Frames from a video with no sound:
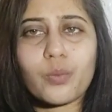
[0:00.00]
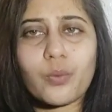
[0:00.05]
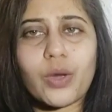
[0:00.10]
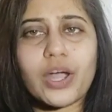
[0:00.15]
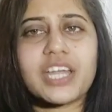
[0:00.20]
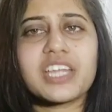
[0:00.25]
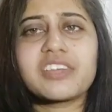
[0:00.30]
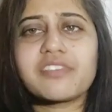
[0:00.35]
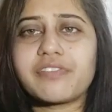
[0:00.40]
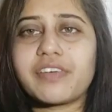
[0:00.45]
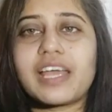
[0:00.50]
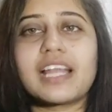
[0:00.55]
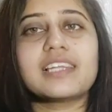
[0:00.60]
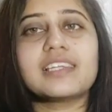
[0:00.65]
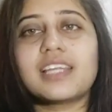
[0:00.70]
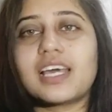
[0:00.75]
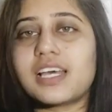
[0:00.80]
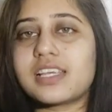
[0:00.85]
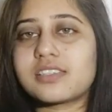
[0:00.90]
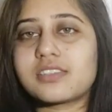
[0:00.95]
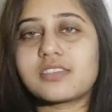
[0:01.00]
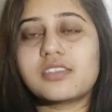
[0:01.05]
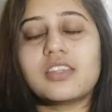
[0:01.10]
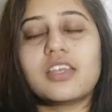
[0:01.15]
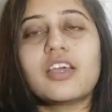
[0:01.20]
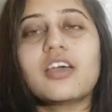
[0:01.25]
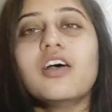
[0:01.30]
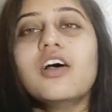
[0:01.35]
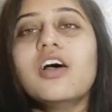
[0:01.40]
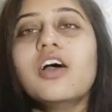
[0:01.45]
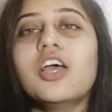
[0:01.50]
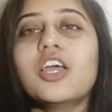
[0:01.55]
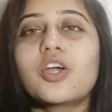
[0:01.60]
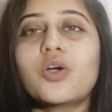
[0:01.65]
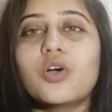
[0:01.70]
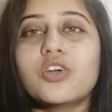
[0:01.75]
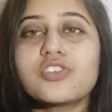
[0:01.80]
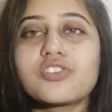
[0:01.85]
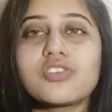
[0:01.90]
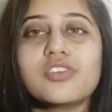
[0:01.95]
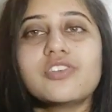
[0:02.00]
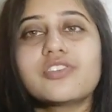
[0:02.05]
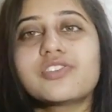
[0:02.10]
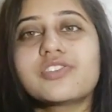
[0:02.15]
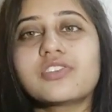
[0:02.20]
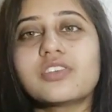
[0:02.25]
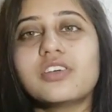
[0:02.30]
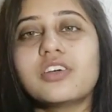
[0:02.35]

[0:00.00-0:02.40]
quite well, as the questions